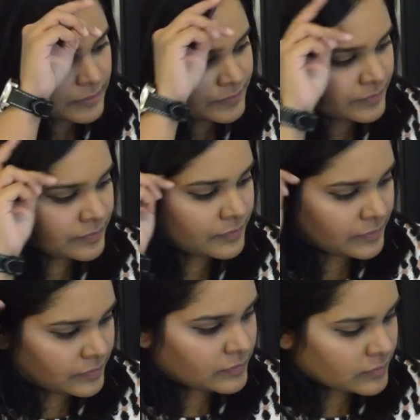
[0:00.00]

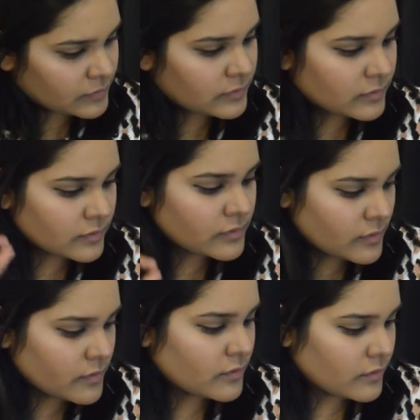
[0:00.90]

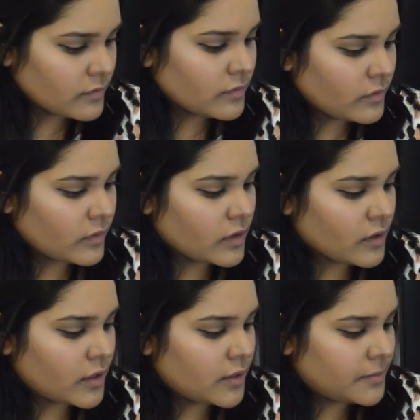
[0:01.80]

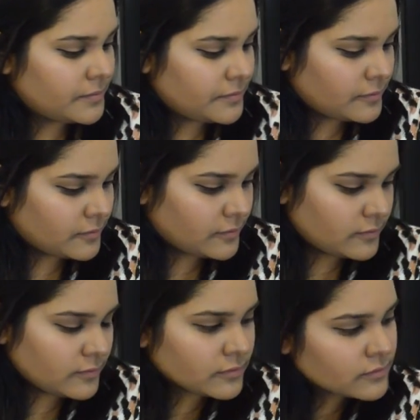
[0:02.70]

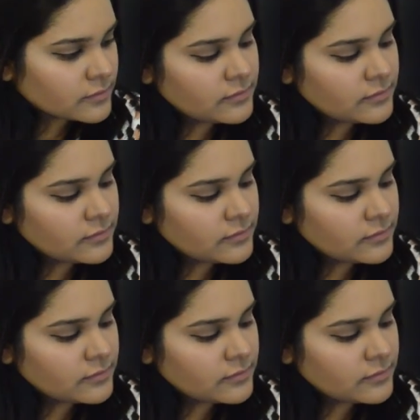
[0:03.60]
The person shown says nothing.